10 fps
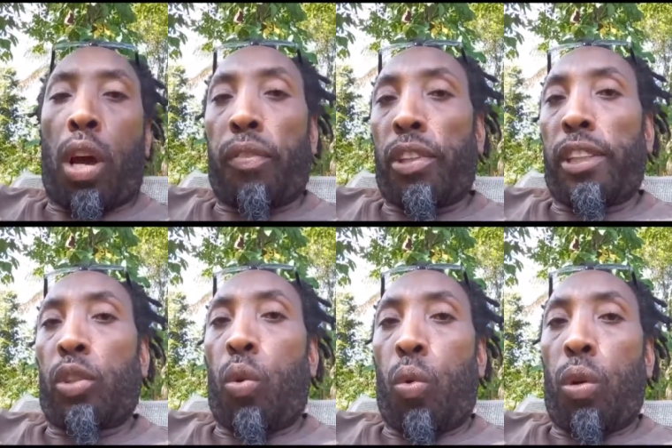After it
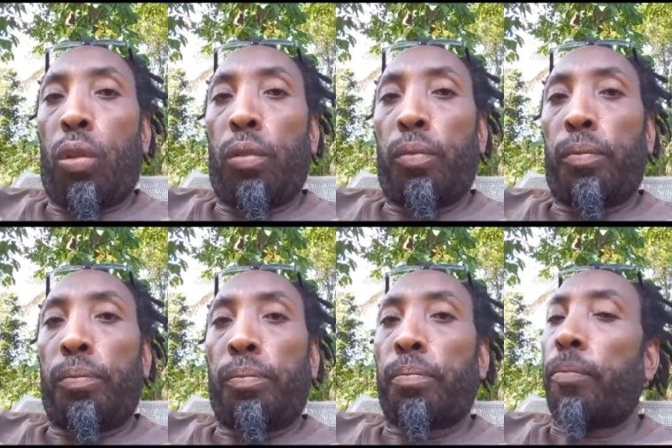cool,
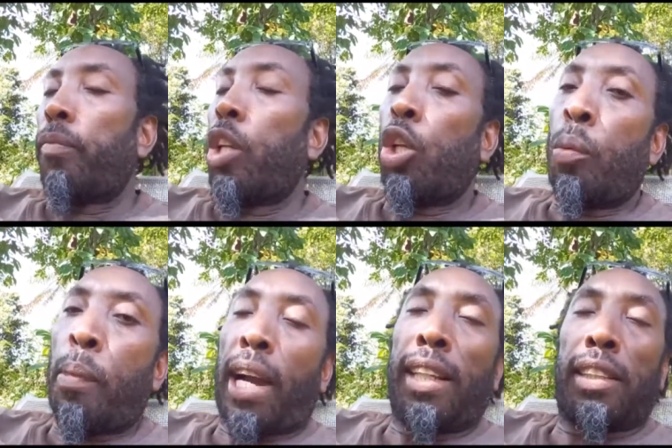you
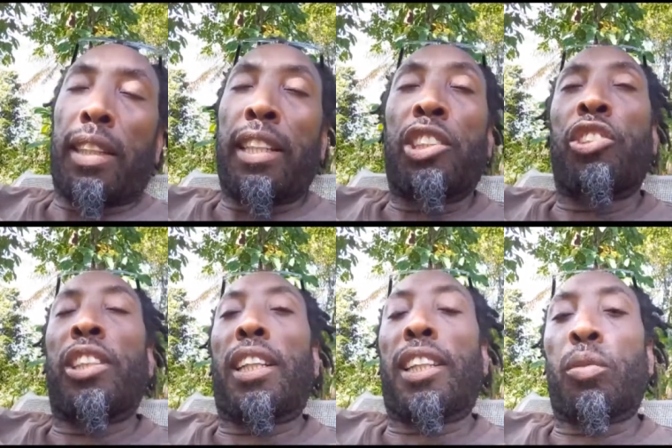buckle it and you drink
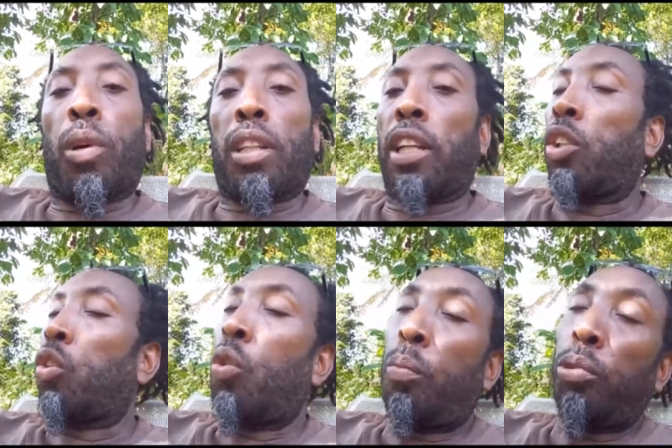that as water.
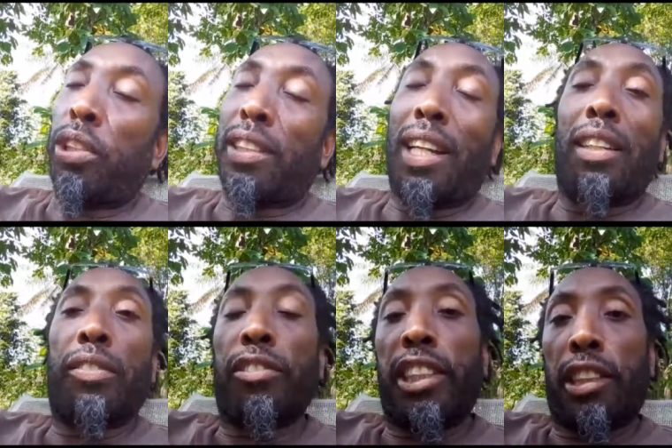Don't put it on the
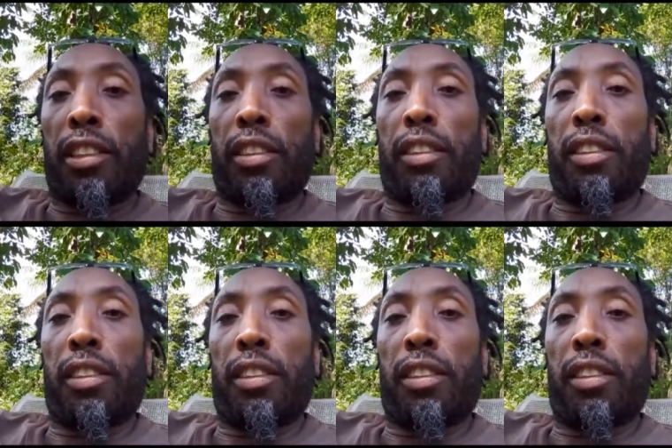fridge.